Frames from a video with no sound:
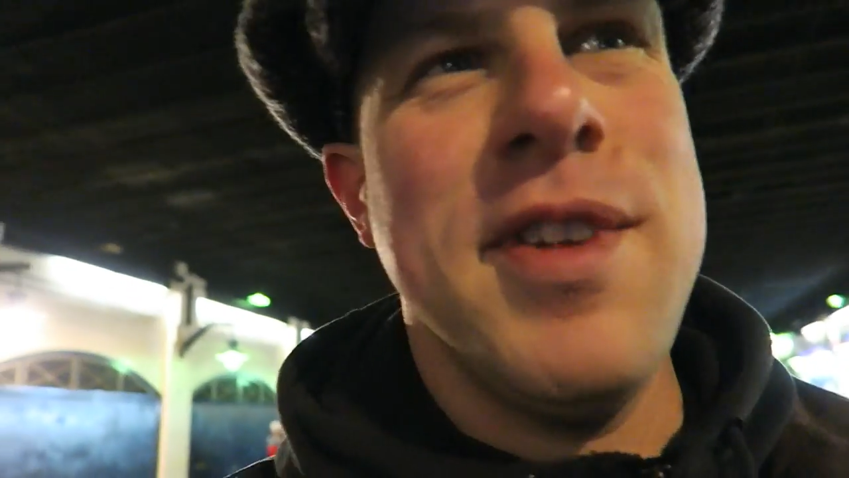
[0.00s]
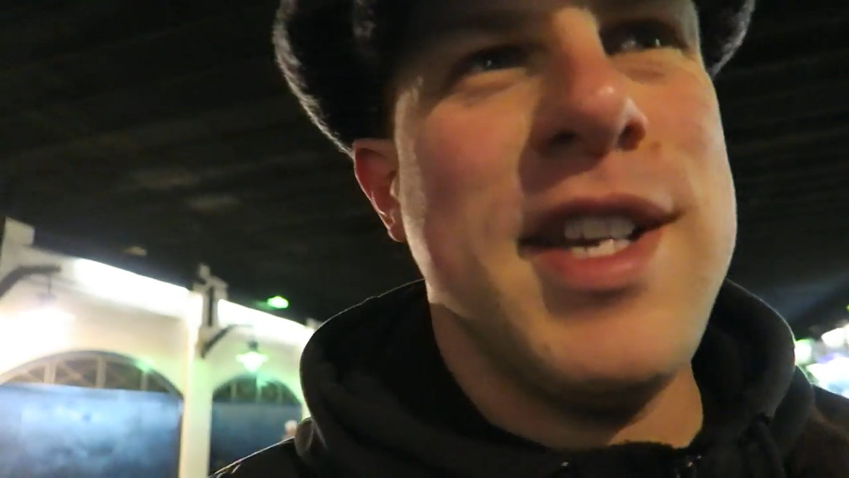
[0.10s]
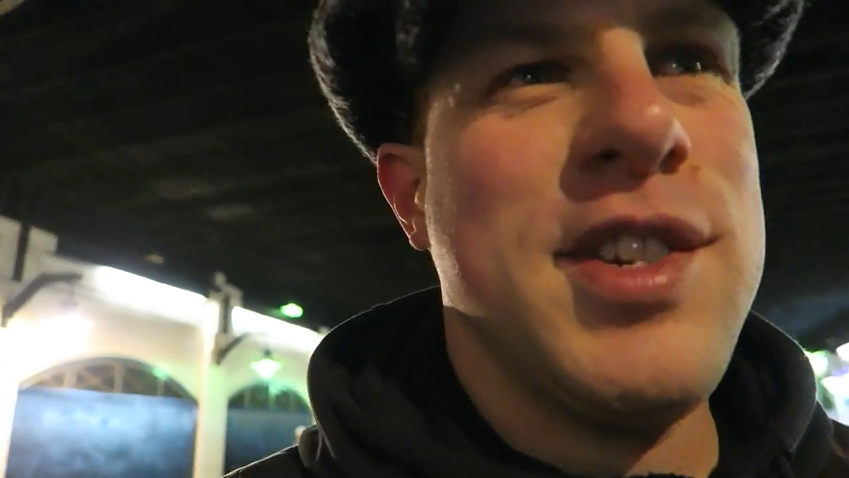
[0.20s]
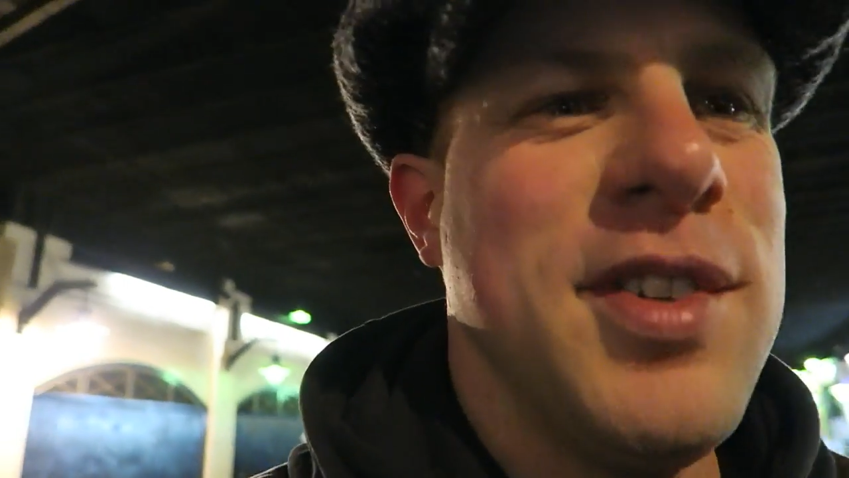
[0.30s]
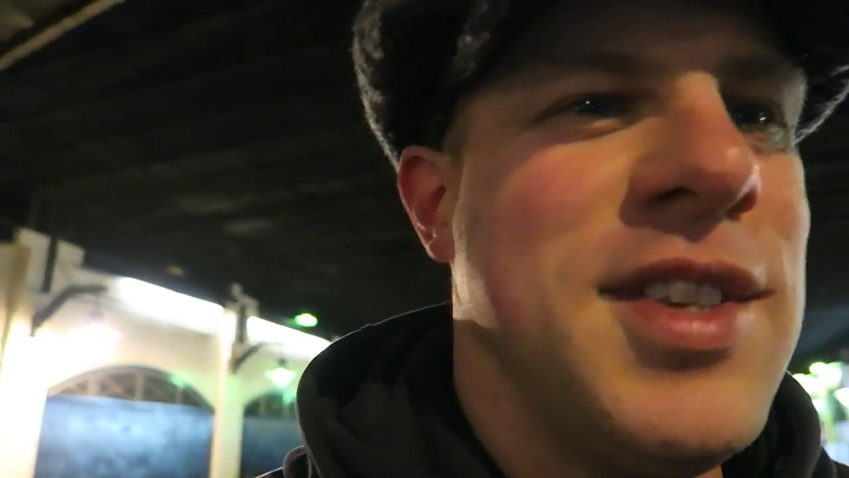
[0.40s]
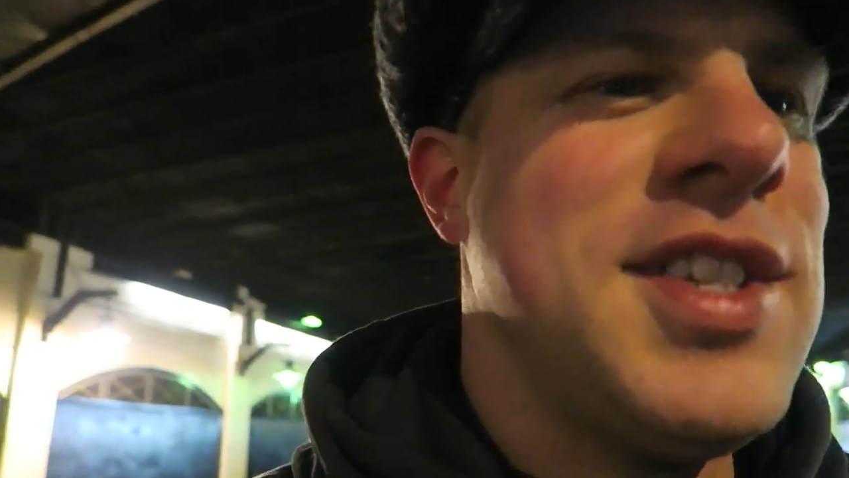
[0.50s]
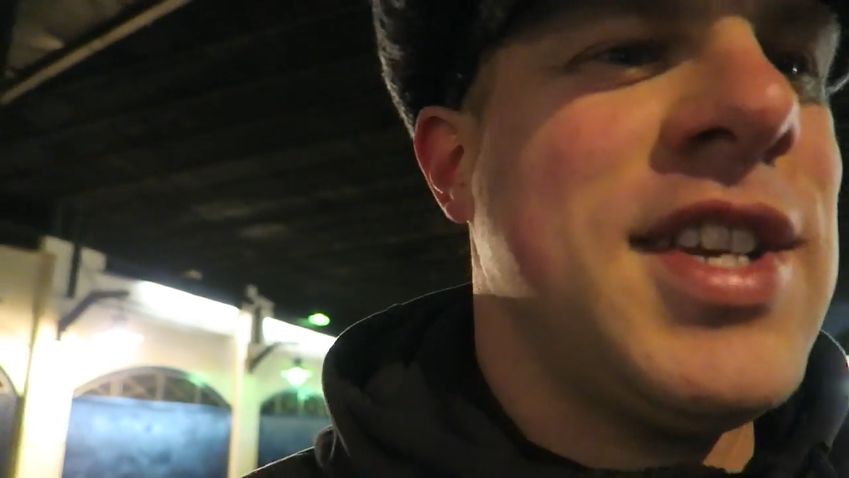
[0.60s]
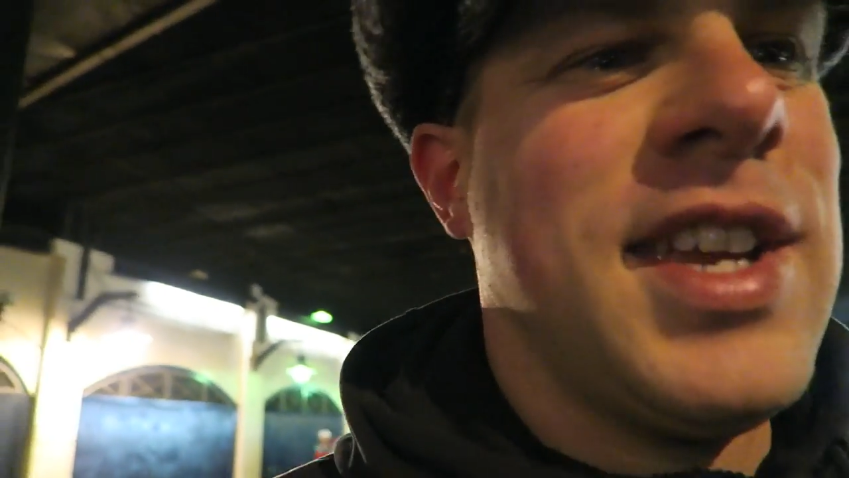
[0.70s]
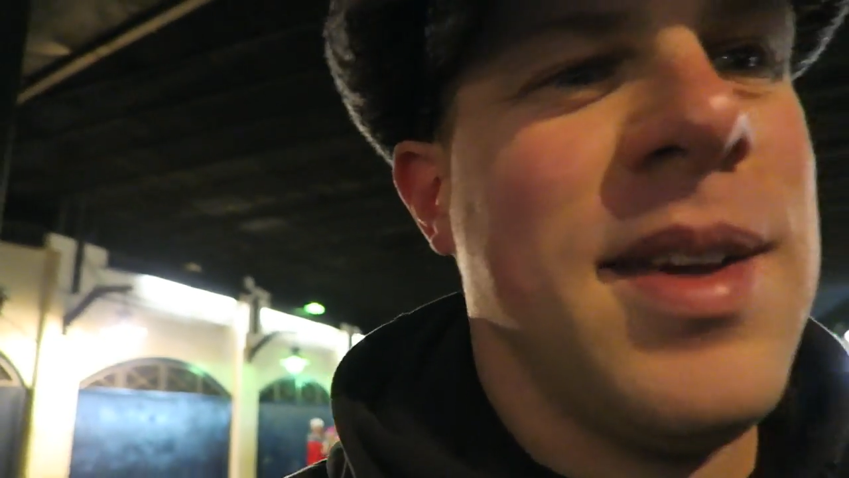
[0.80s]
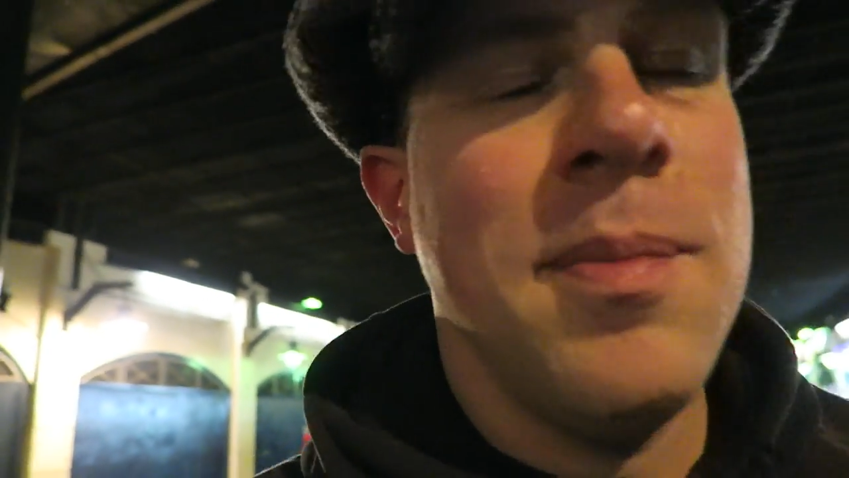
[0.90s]
restaurants,
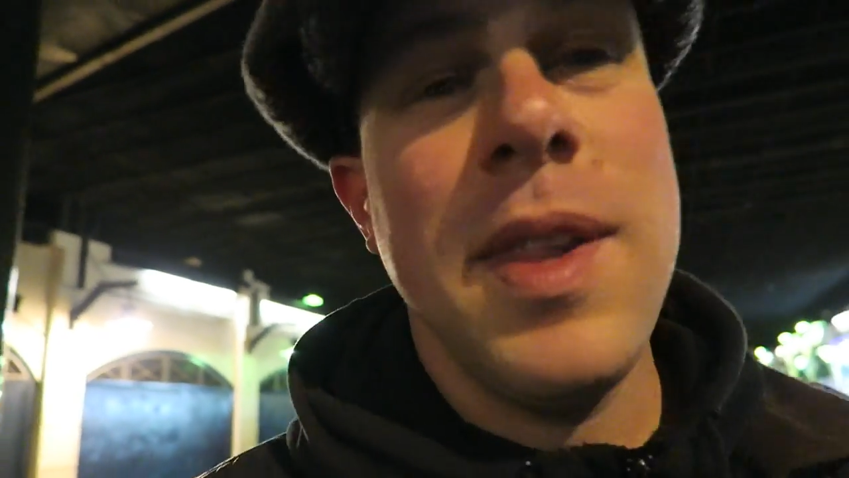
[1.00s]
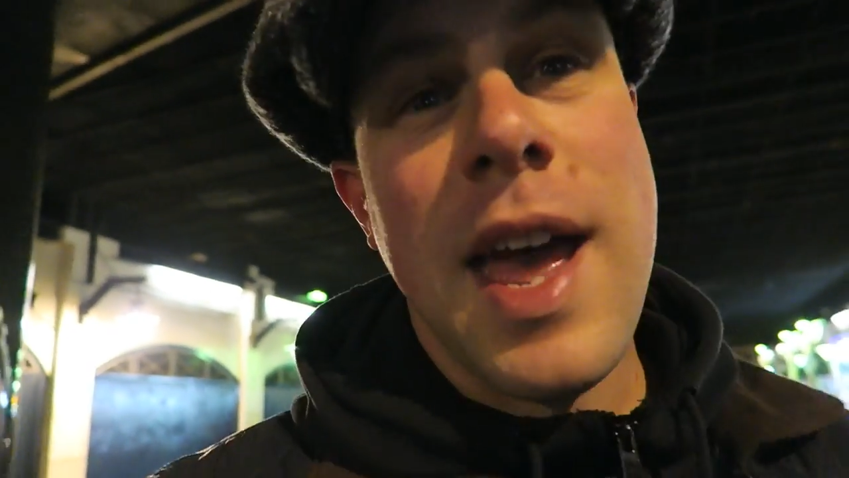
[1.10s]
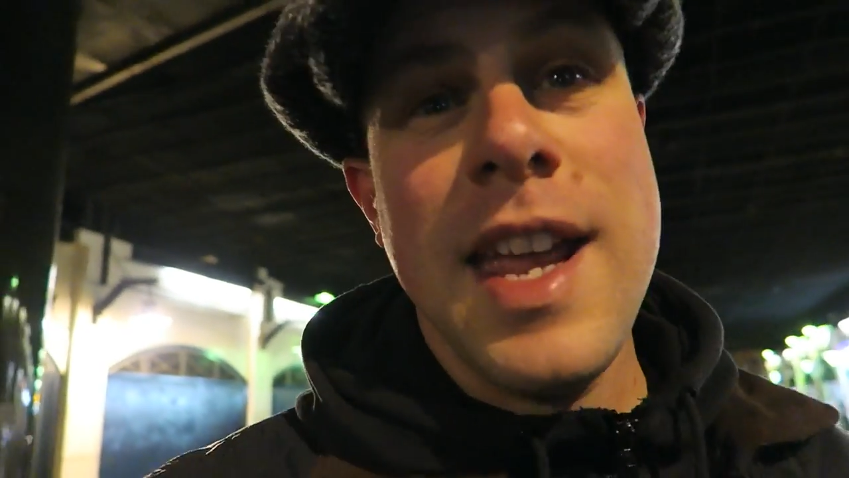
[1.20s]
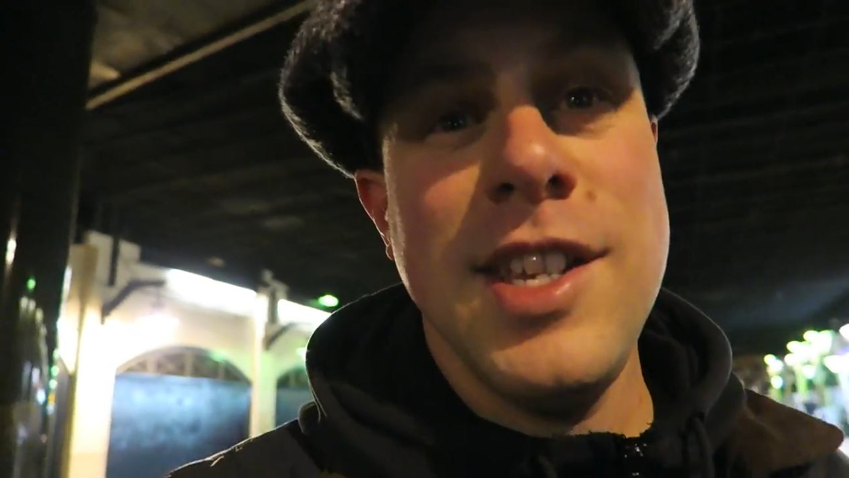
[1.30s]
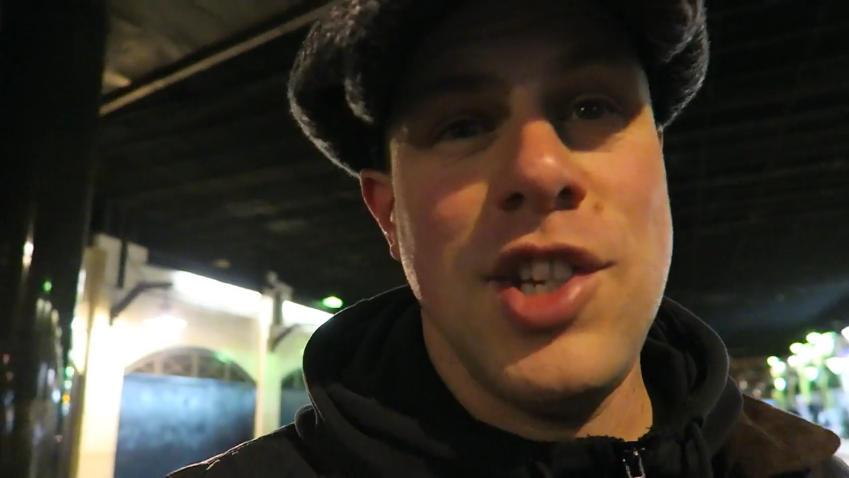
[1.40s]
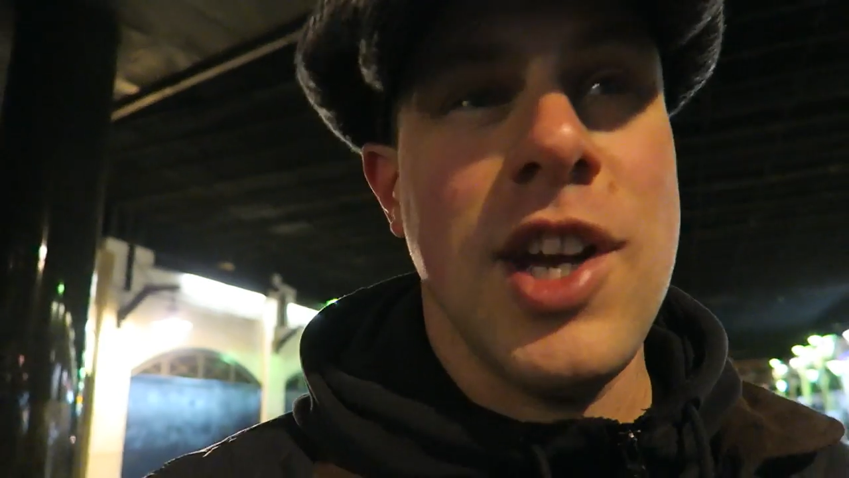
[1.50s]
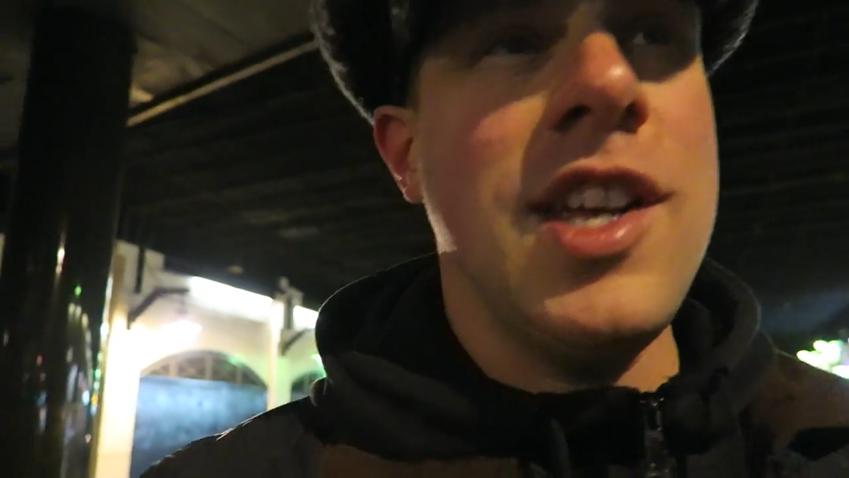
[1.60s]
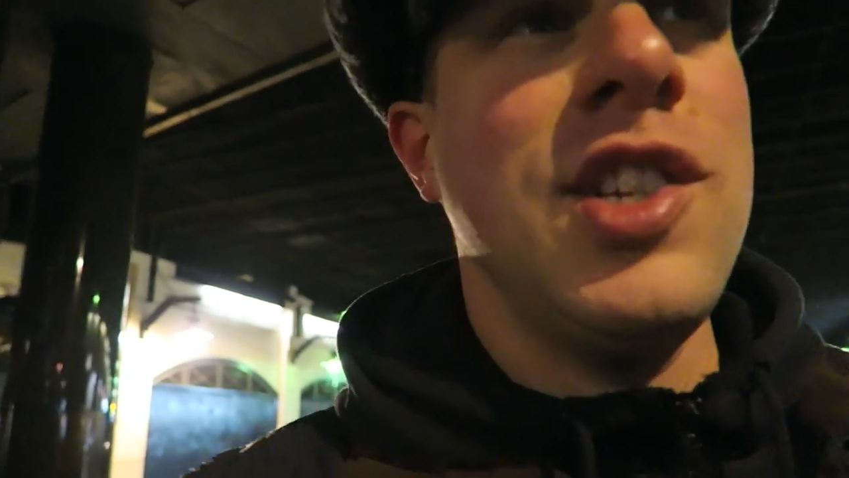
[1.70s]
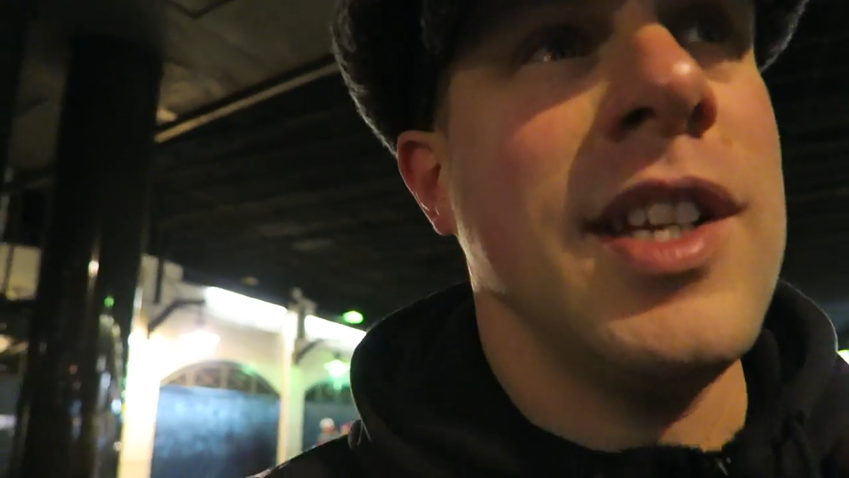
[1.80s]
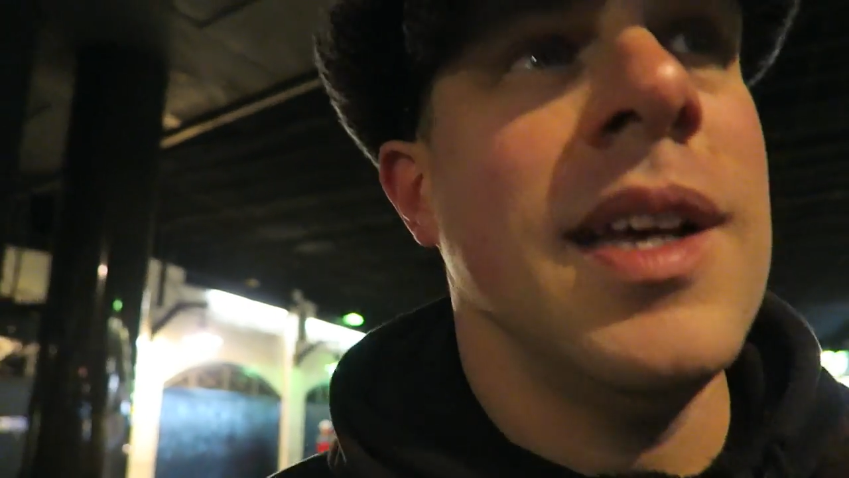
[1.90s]
but that is
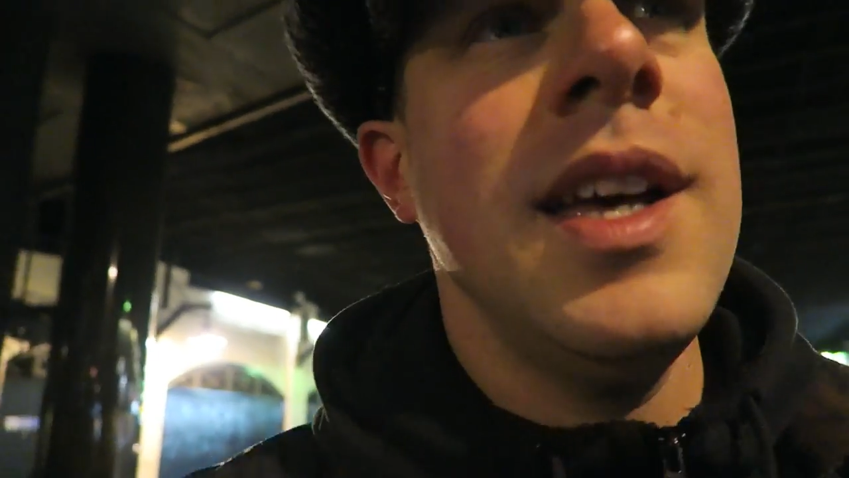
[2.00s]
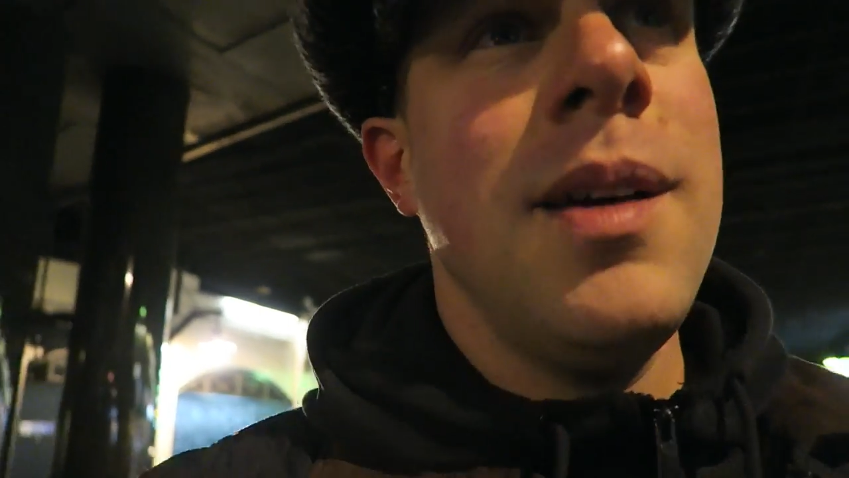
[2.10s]
changing.